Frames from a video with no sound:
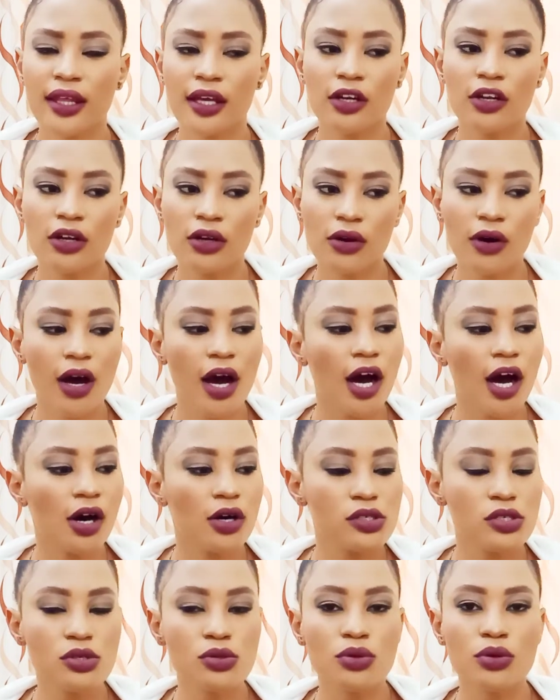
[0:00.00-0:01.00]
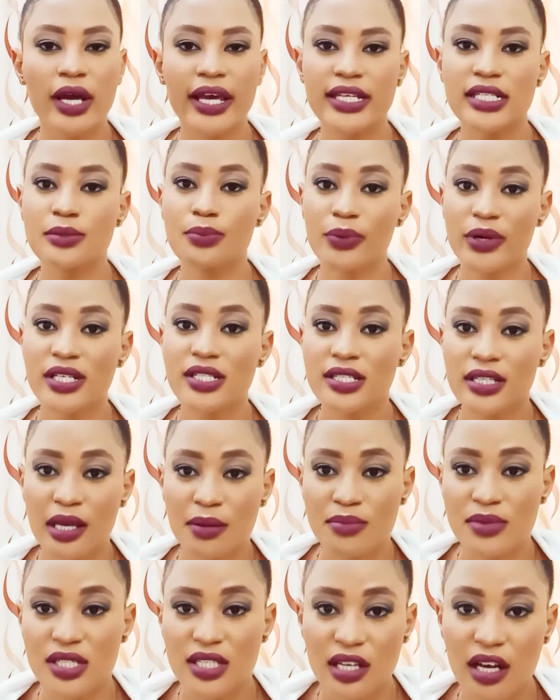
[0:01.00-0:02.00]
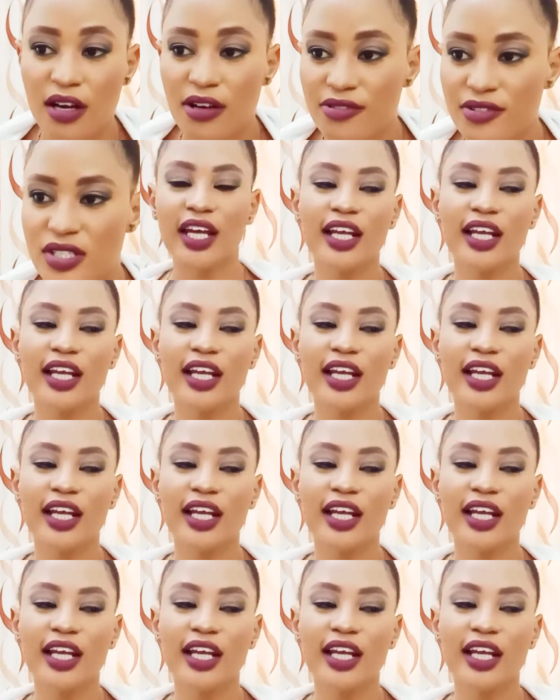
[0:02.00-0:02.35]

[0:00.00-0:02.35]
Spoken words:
They don't know how to express themselves.